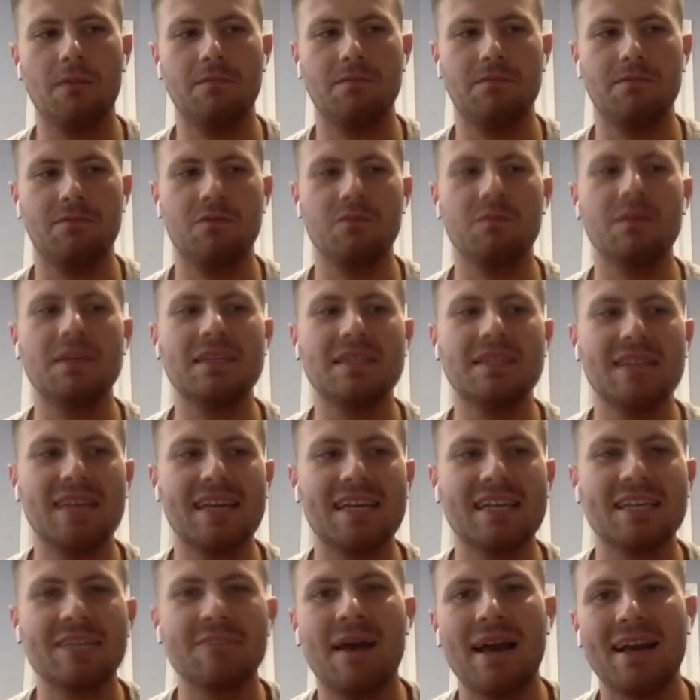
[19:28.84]
me to
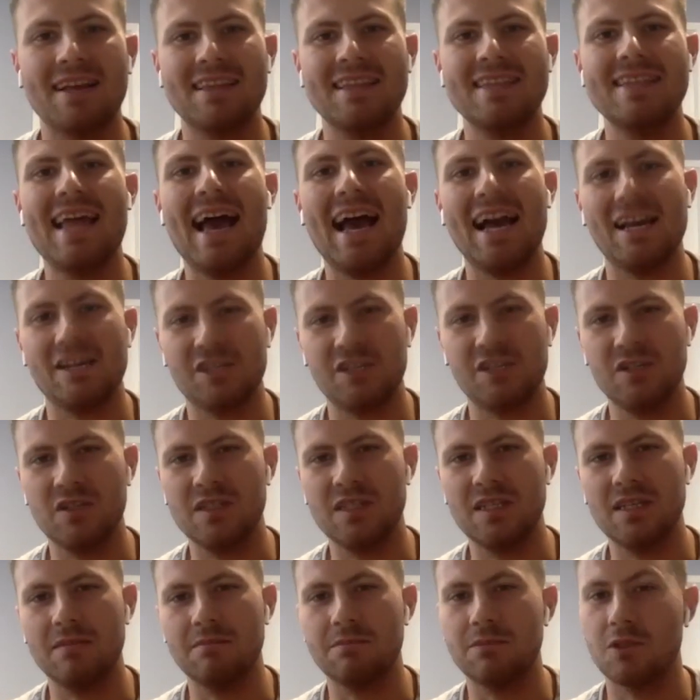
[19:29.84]
expect the national
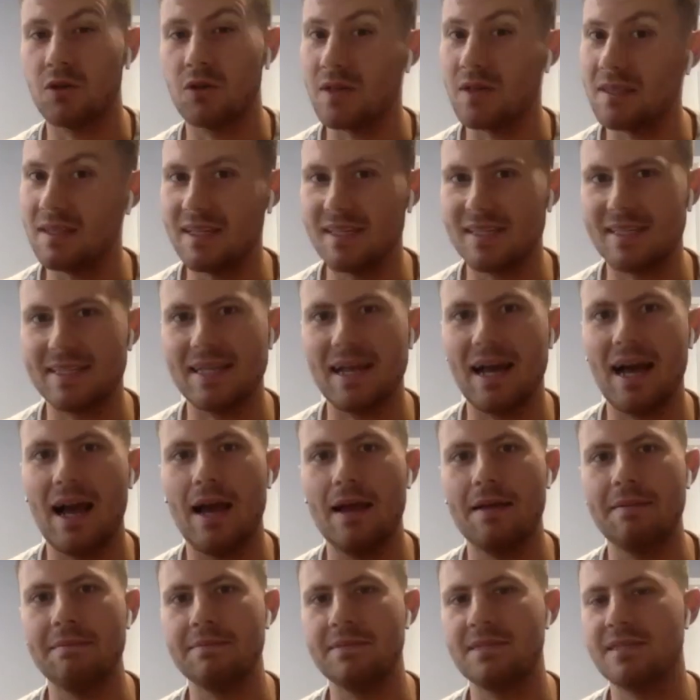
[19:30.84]
team during this
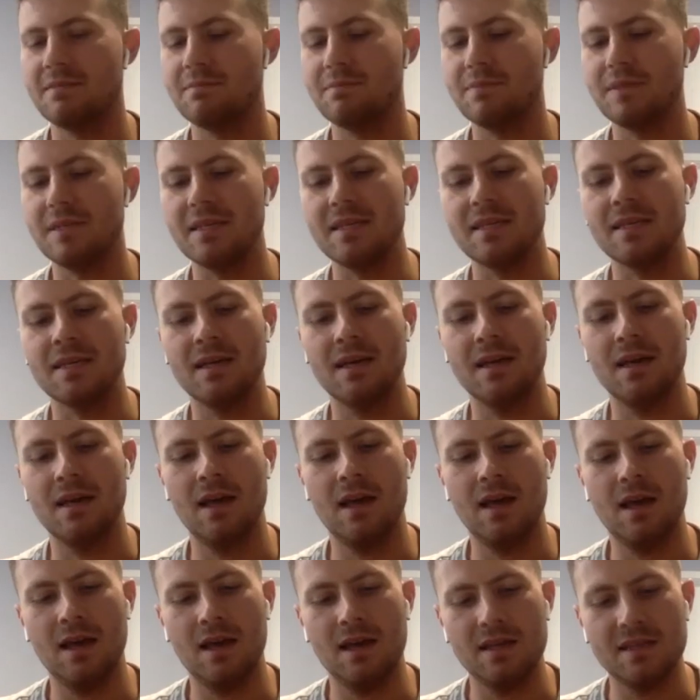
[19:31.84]
time to be
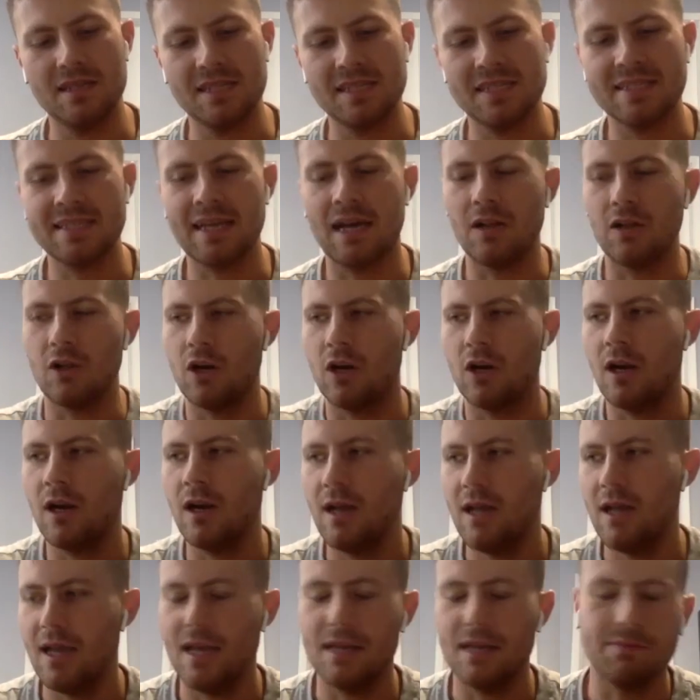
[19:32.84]
stellar
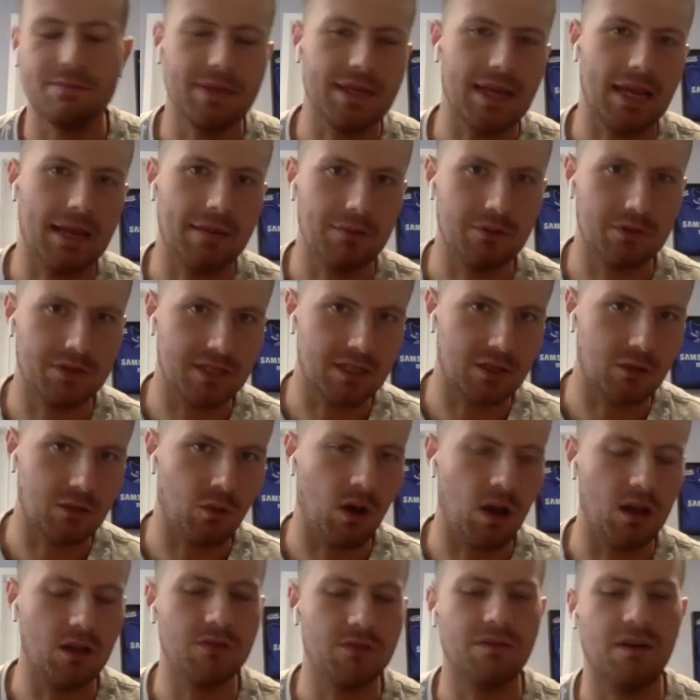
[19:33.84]
and be able to
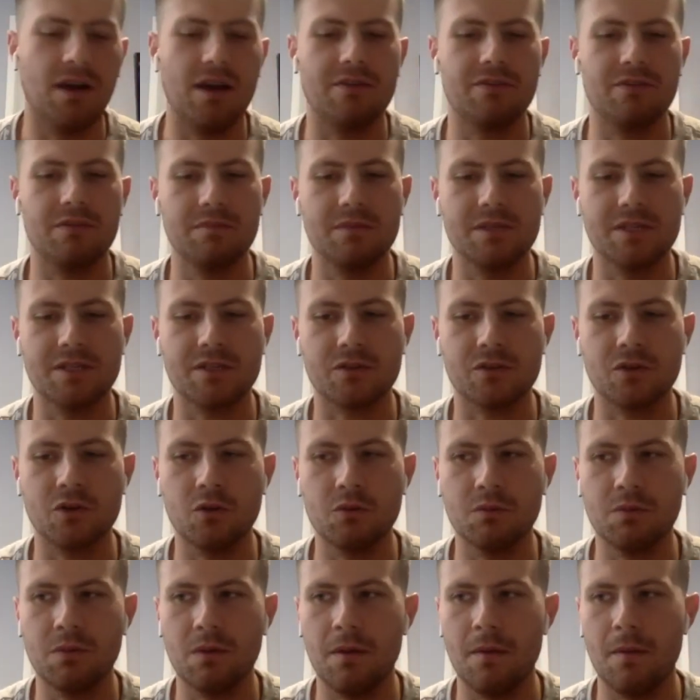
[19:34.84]
qualify from this
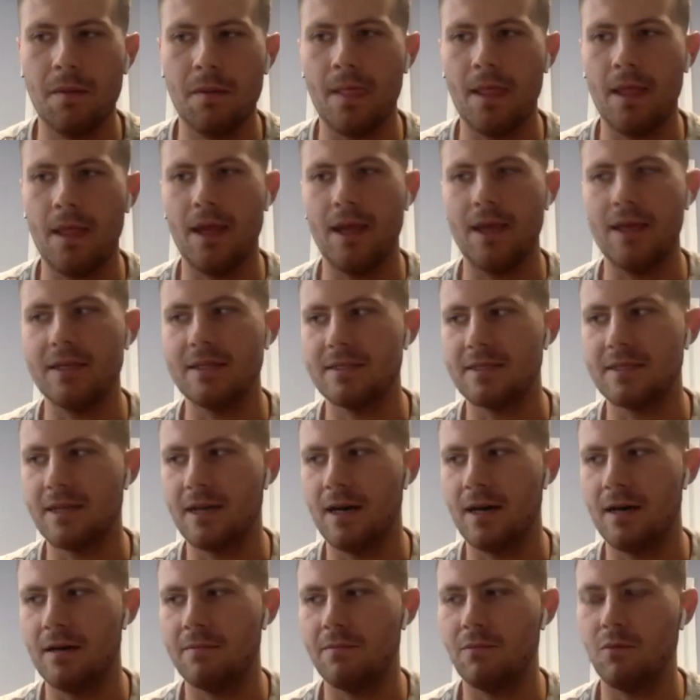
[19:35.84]
group. And
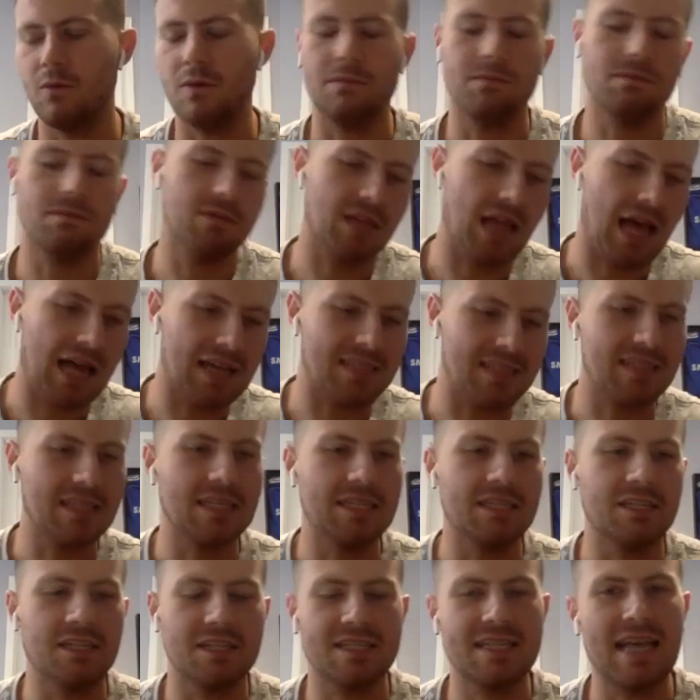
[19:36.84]

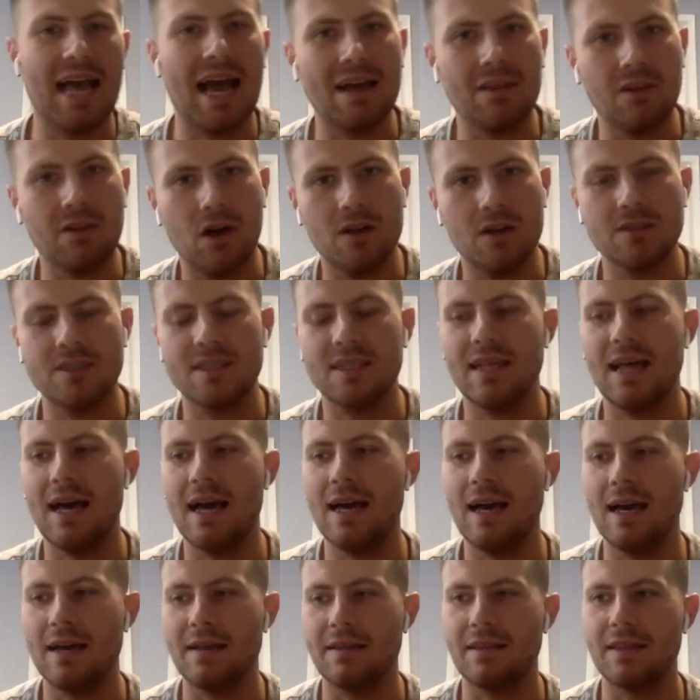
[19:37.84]
lastly, just to add on to
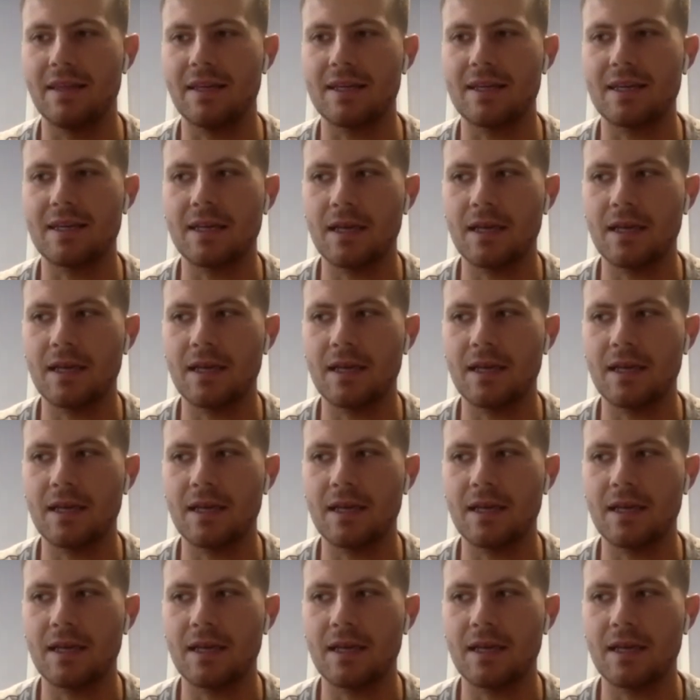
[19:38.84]
that, I think